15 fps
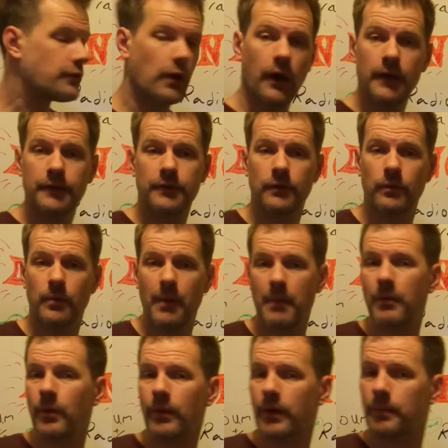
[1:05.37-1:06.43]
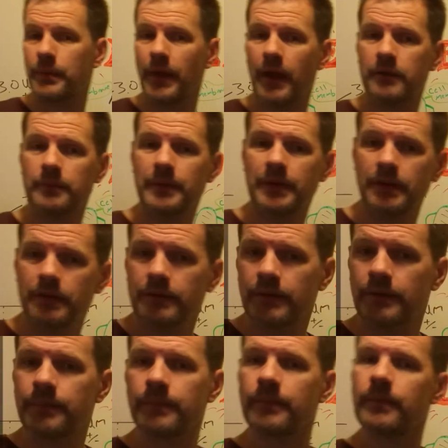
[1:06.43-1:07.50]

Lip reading: John, do you remember what a plasmid is?